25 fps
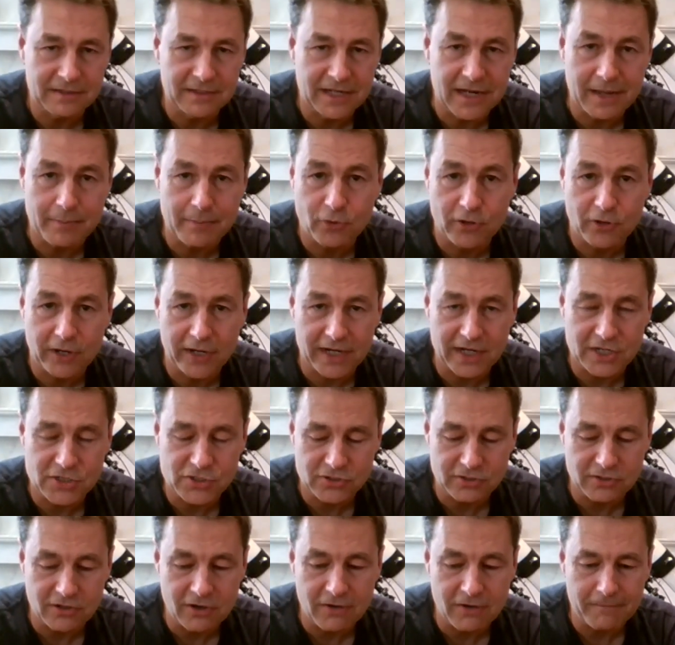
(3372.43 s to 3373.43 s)
and upgrade
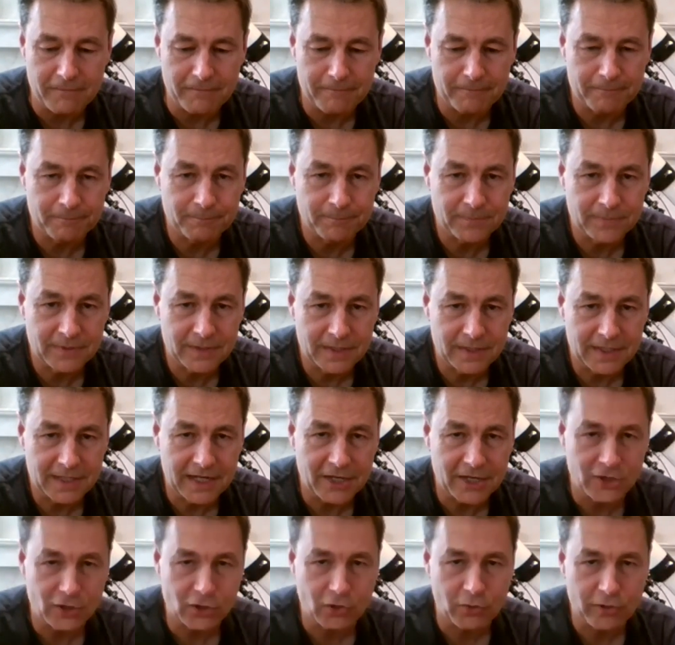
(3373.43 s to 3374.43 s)
as you go
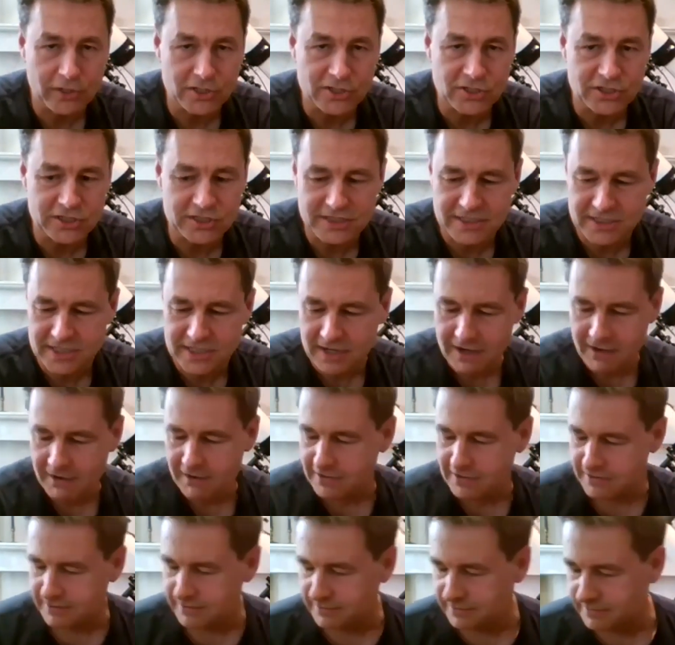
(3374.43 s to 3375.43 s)
any other questions
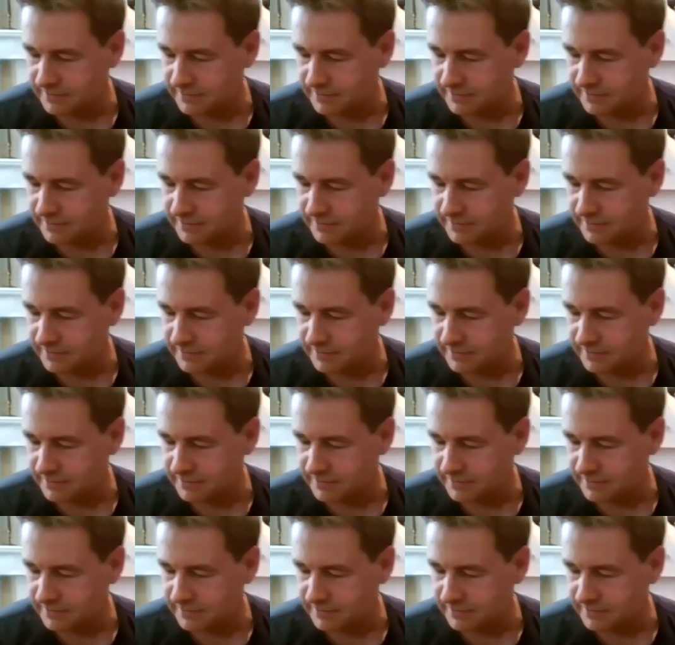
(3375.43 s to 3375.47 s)
there